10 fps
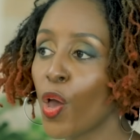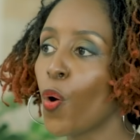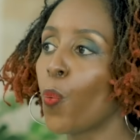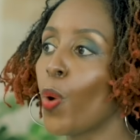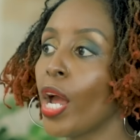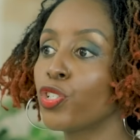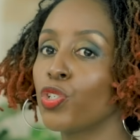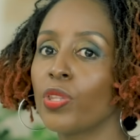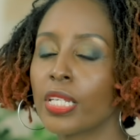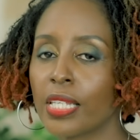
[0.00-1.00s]
mm-hmm. where to
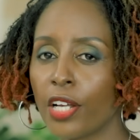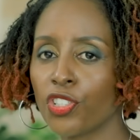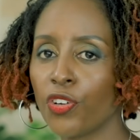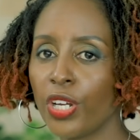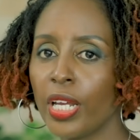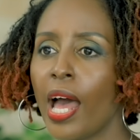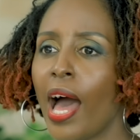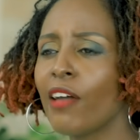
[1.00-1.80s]
do the surgery.